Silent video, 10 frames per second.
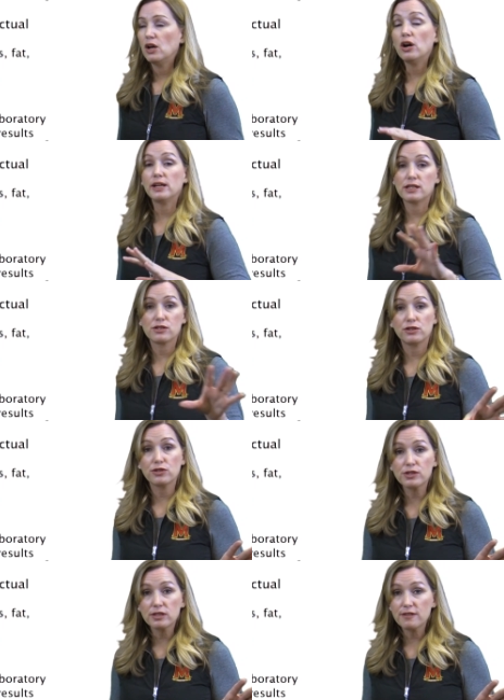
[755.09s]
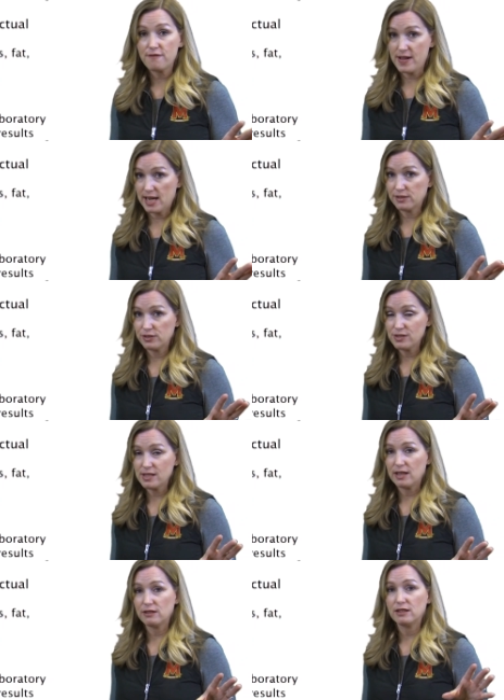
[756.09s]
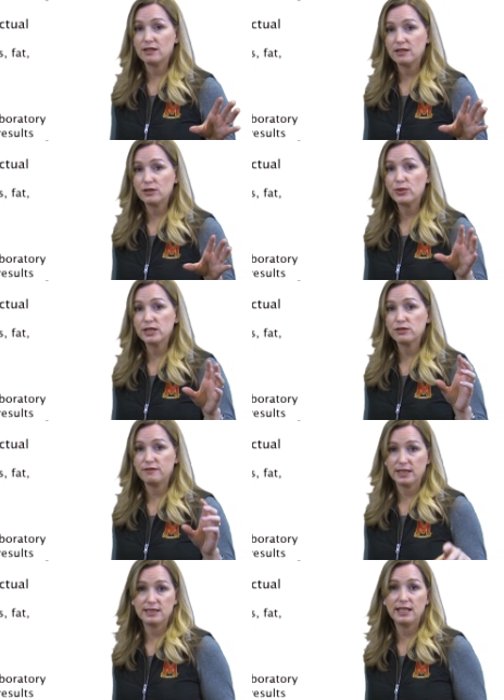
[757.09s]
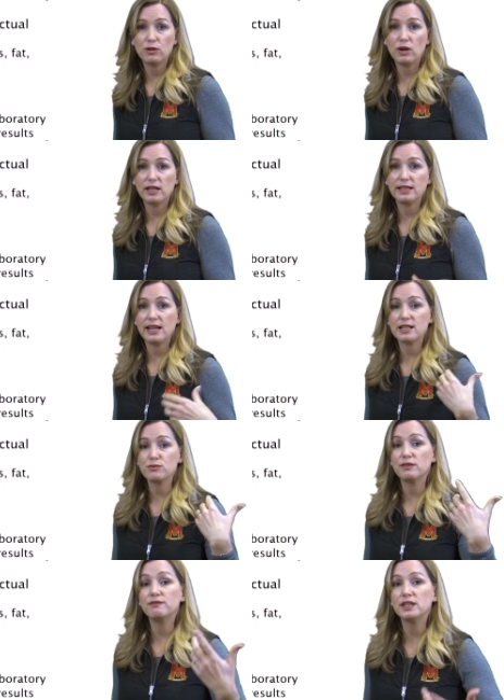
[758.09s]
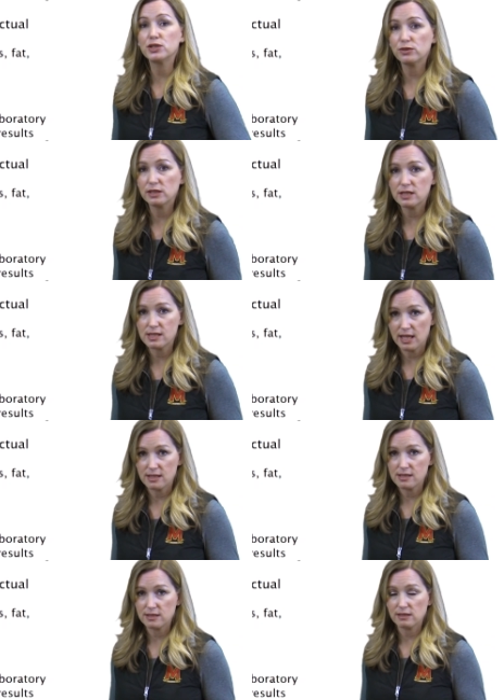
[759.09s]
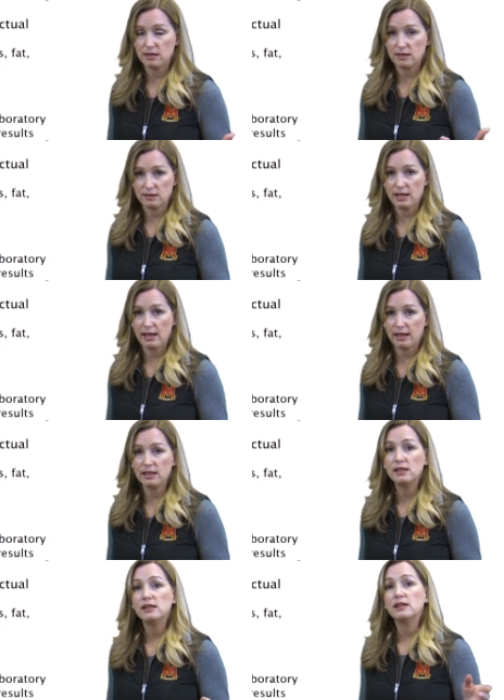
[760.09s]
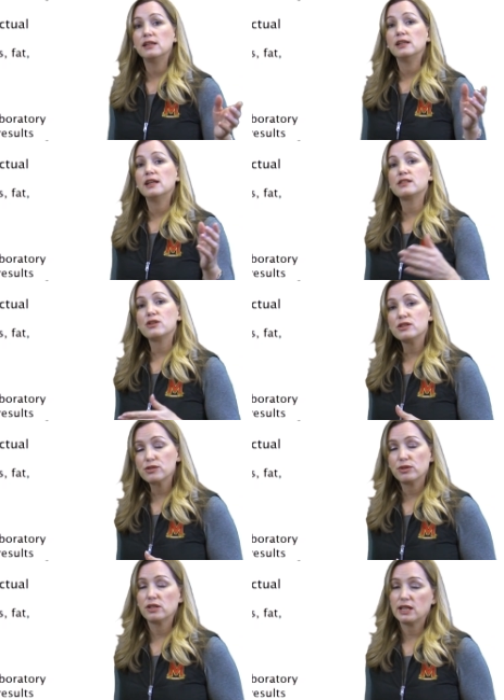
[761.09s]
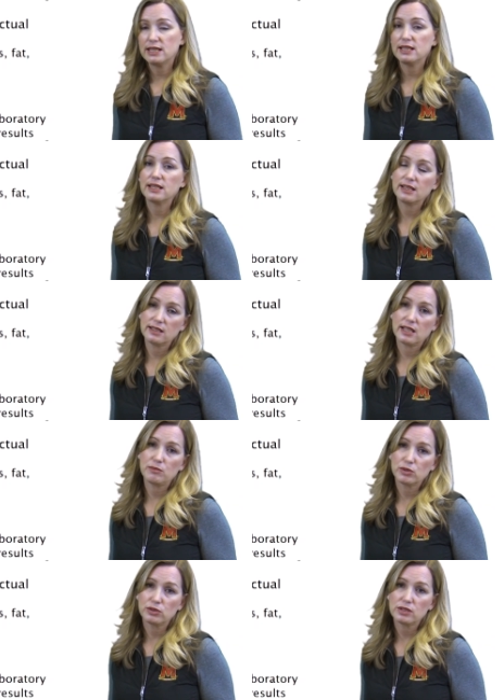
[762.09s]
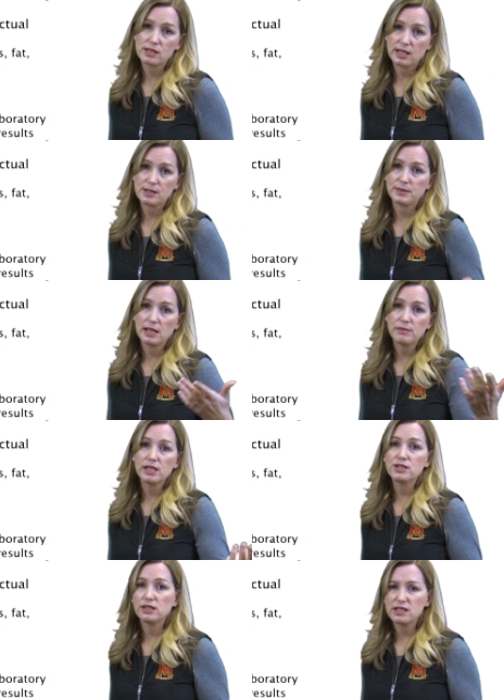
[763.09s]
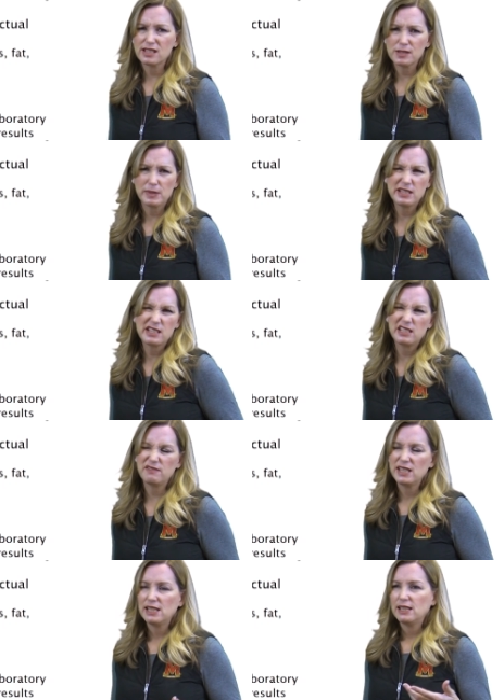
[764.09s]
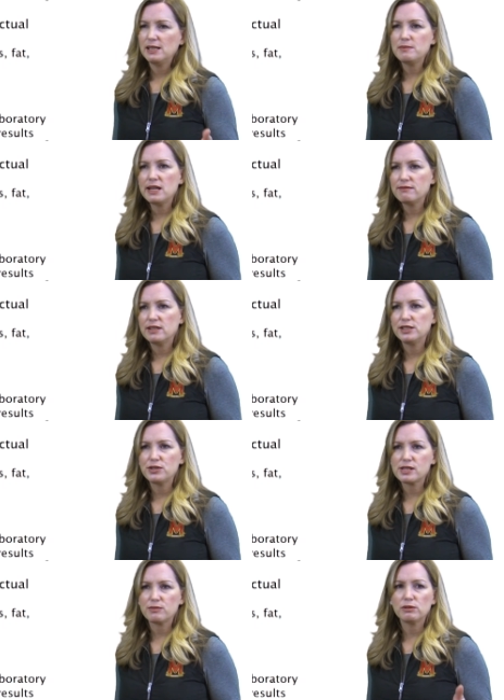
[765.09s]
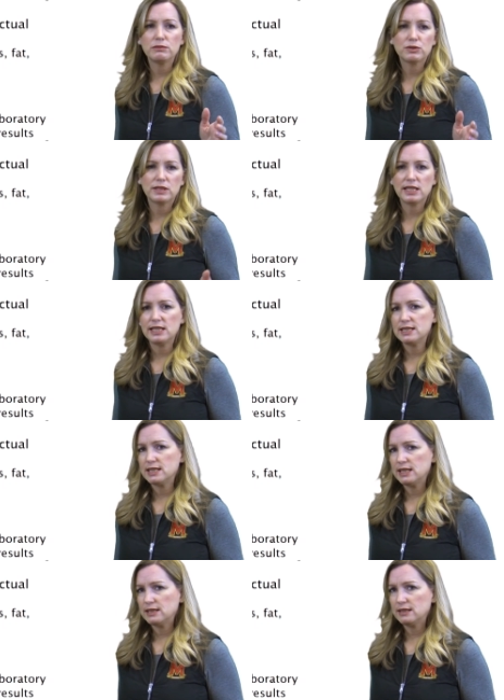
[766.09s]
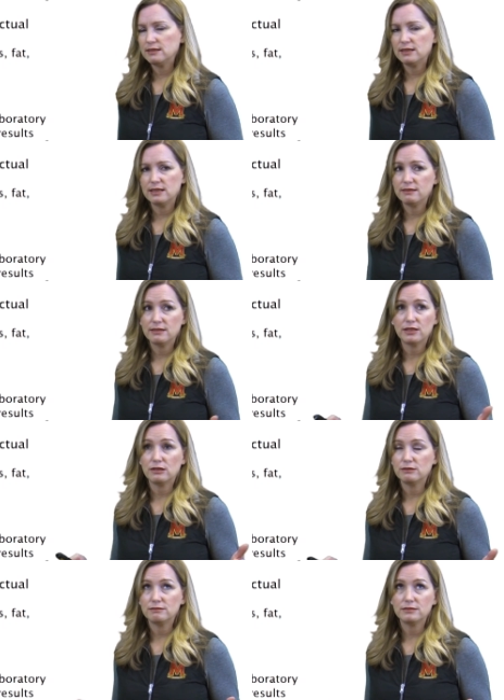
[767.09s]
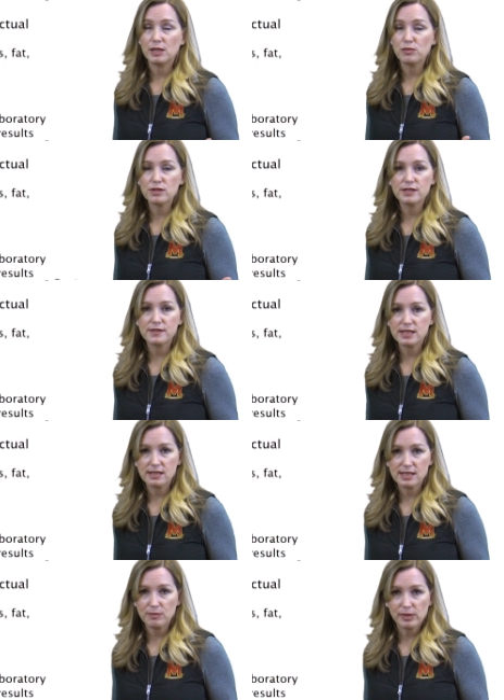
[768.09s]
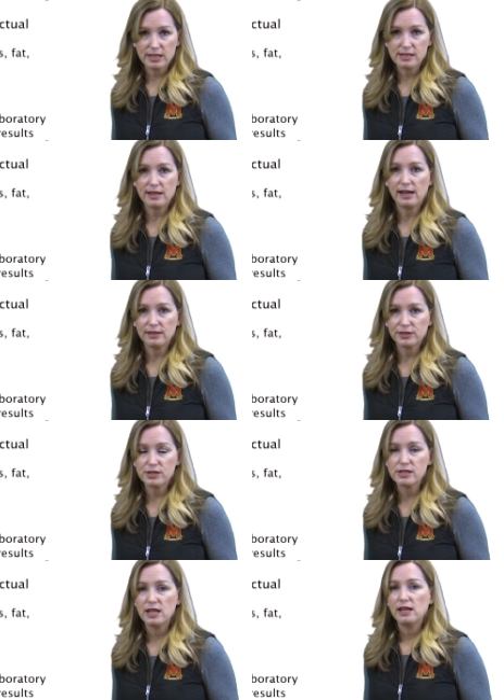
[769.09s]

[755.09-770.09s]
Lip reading: All right, so those are the factors that are going to affect hay quality as we visually assess hay. It's also a good idea to get a chemical assessment. I mentioned it's expensive. It might run you somewhere between $18 and upwards of $60+.